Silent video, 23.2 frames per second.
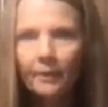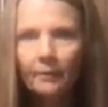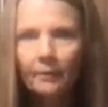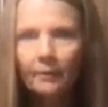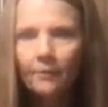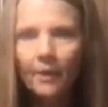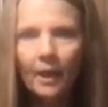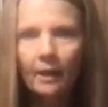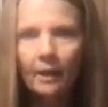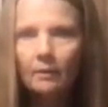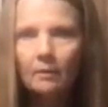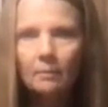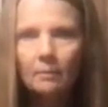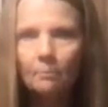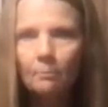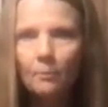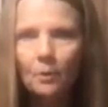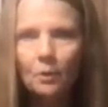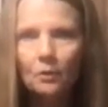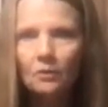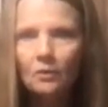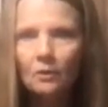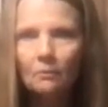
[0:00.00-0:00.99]
In fact,
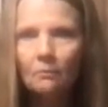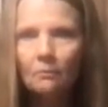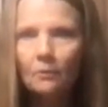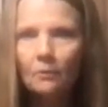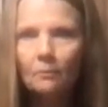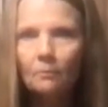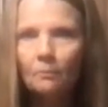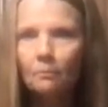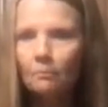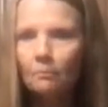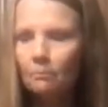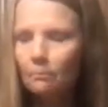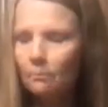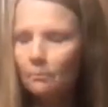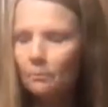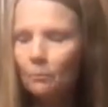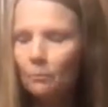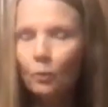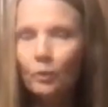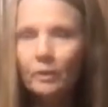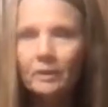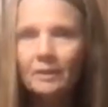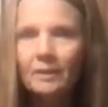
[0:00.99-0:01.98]
most of them
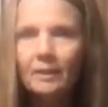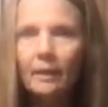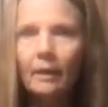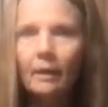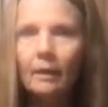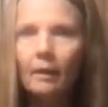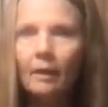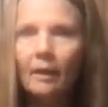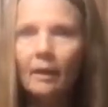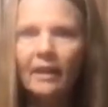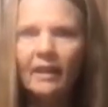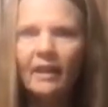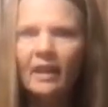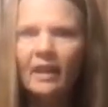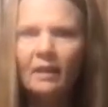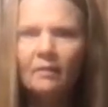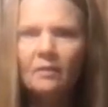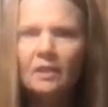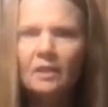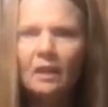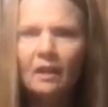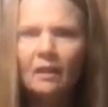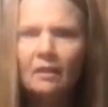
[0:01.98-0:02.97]
will say, I can't
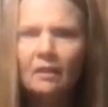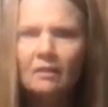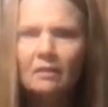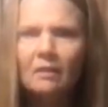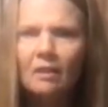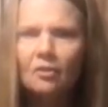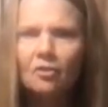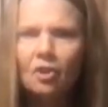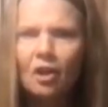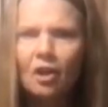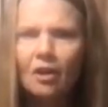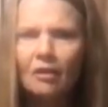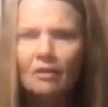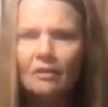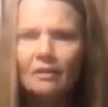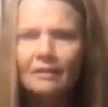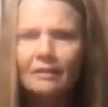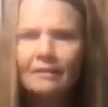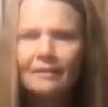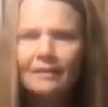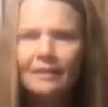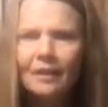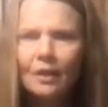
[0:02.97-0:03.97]
even tell it's not
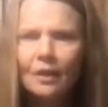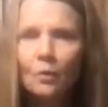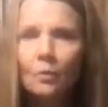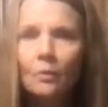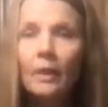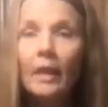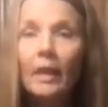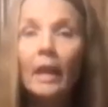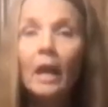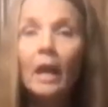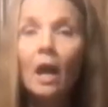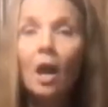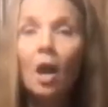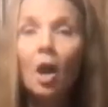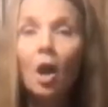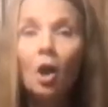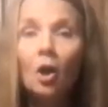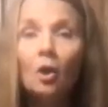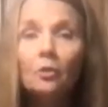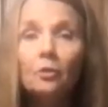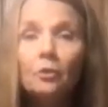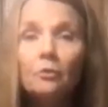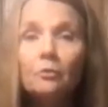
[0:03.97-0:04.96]
chocolate. So
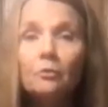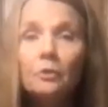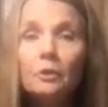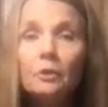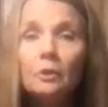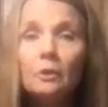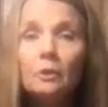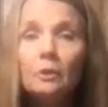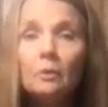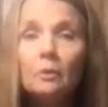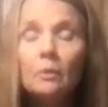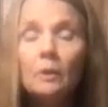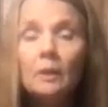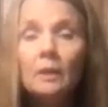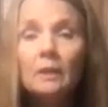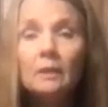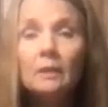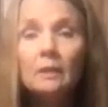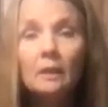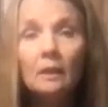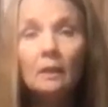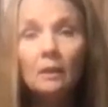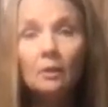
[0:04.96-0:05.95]
all you do
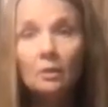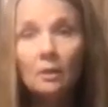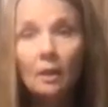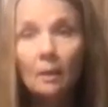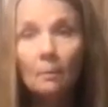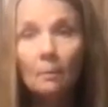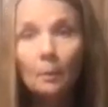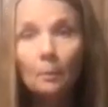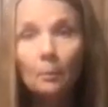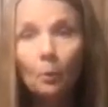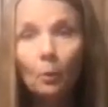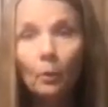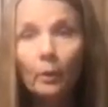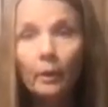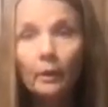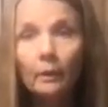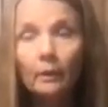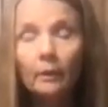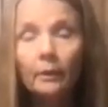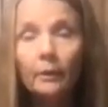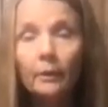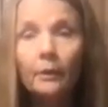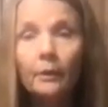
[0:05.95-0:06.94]
is in a double
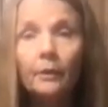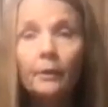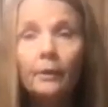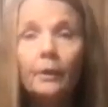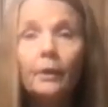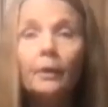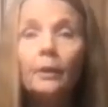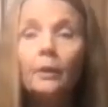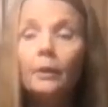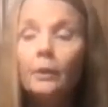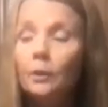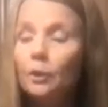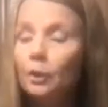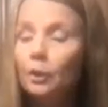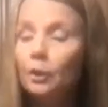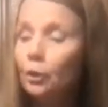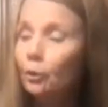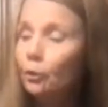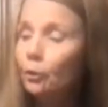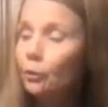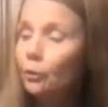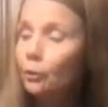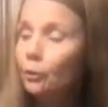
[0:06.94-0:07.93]
boiler,
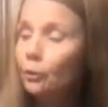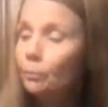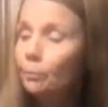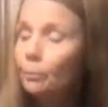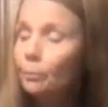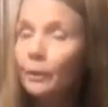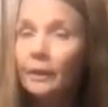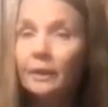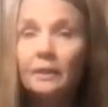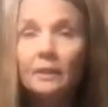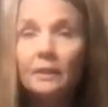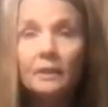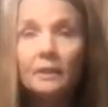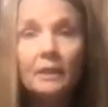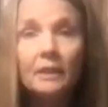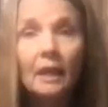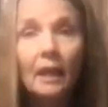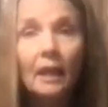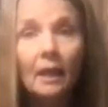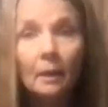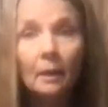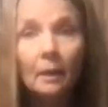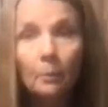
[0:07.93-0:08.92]
you put a
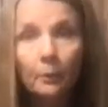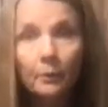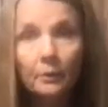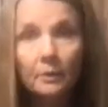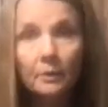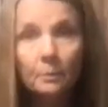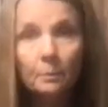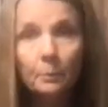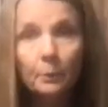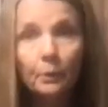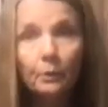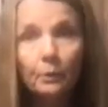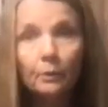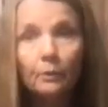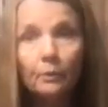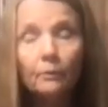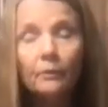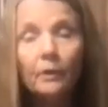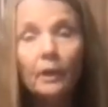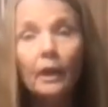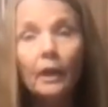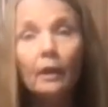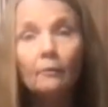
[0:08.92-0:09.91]

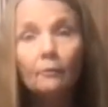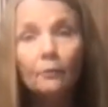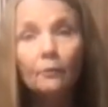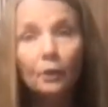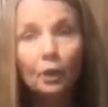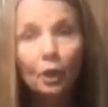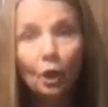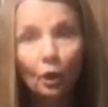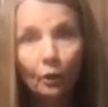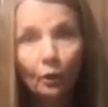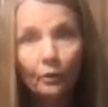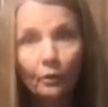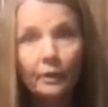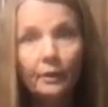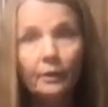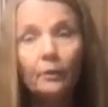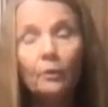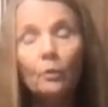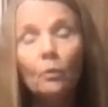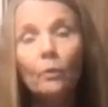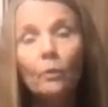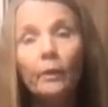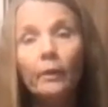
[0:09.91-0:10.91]
tablespoon of
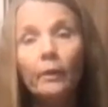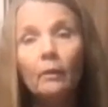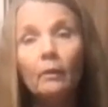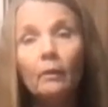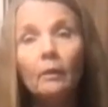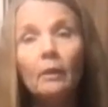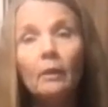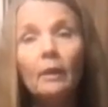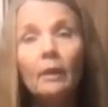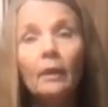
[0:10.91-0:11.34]
coconut oil